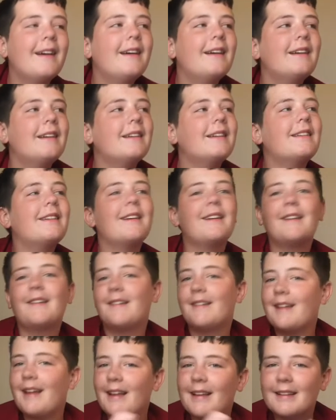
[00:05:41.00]

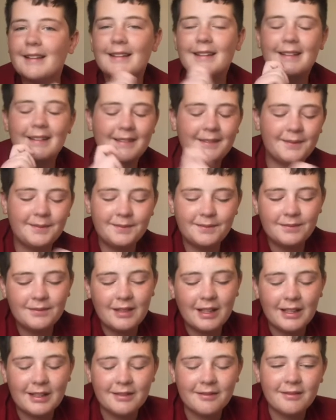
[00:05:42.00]
So that's
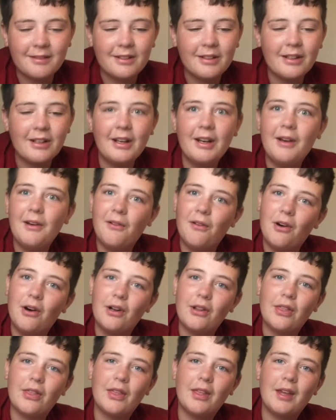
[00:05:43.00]
really
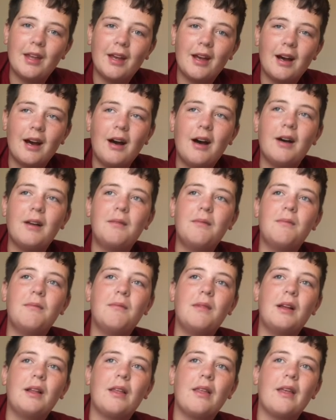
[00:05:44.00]
one thing on
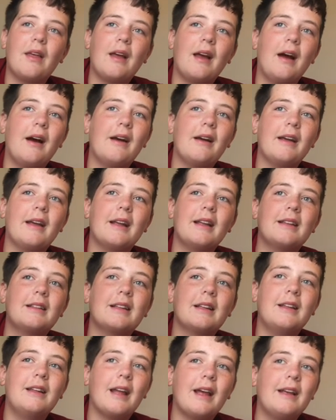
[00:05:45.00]
my thing. Like, it
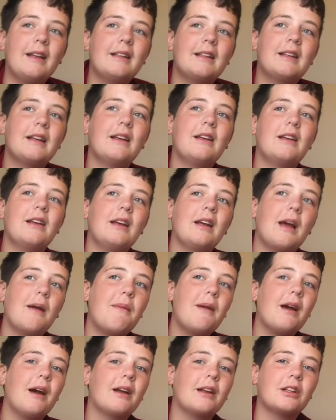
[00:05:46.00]
could
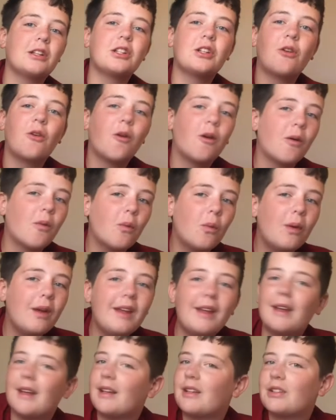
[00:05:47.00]
be like a short
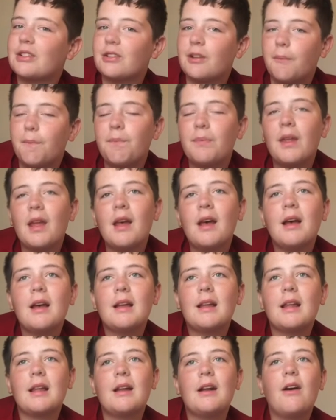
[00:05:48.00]
weekend trip.
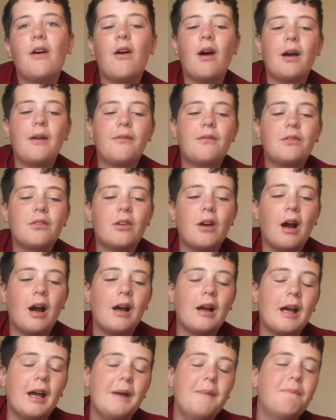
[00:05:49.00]
Cause I know I've tried.
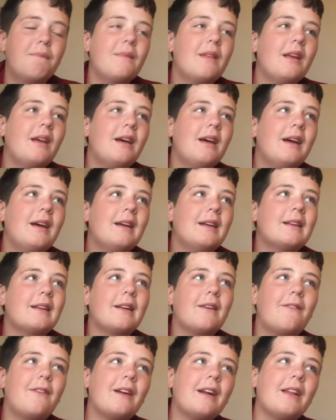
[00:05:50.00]
Okay, so
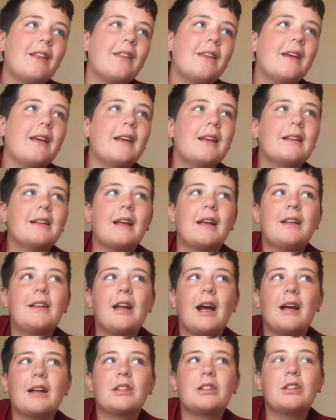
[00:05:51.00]
the funny thing is, I
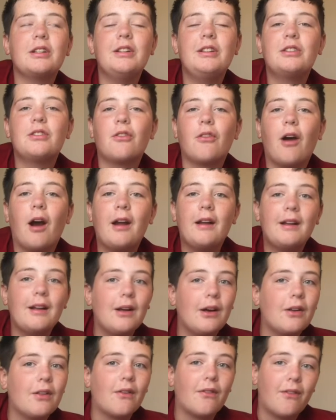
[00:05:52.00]
actually tried to
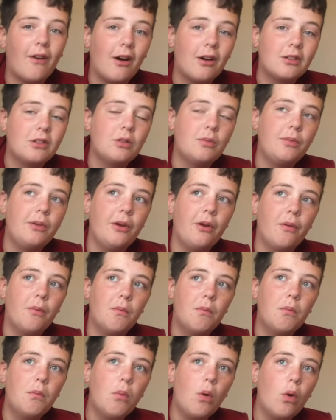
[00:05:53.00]
go to Fossil Butte
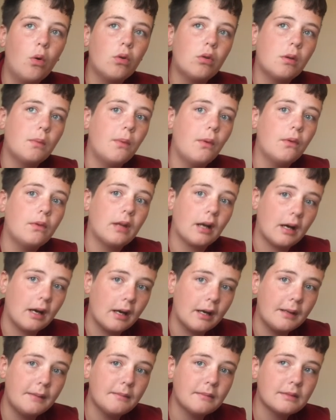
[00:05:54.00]
multiple
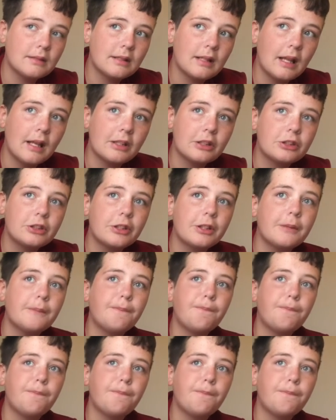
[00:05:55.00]
times last year.